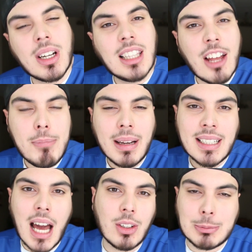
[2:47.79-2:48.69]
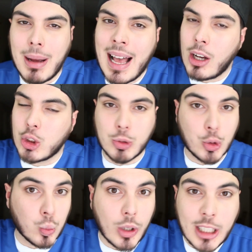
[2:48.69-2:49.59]
when I left McDonald's, my house
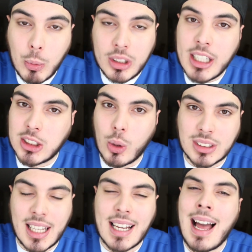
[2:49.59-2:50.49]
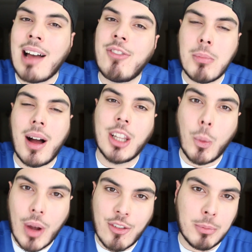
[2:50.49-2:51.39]
was really, really close, like half a mile
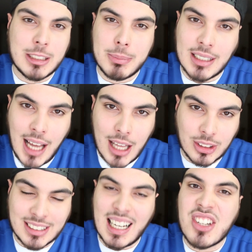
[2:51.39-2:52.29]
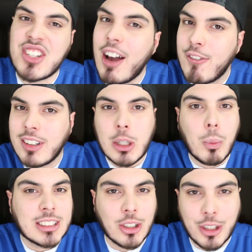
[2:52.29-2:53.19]
away from this McDonald's, and I definitely
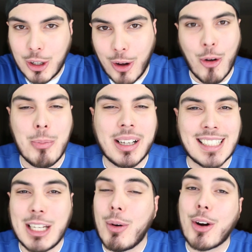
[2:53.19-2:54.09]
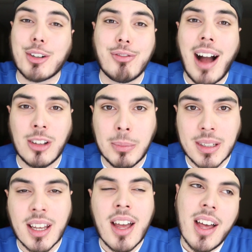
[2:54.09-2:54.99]
wasn't gonna go home because I didn't want her to follow
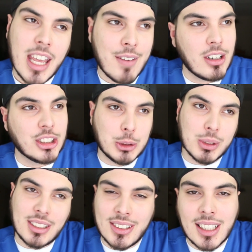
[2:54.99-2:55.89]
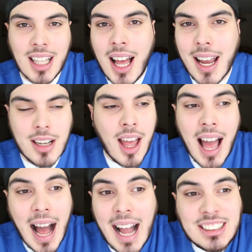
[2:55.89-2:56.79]
me, even though she was still in line.
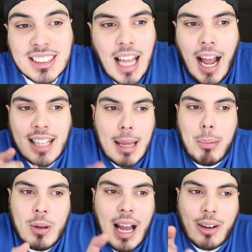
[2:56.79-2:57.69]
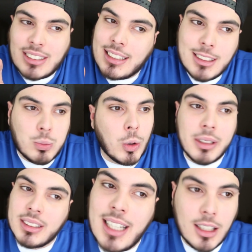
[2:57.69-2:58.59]
I just, at that point, I was like, this
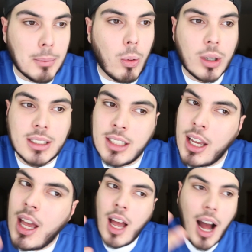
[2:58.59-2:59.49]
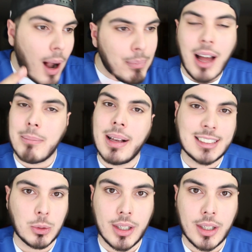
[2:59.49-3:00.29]
woman teleports, I'm not messing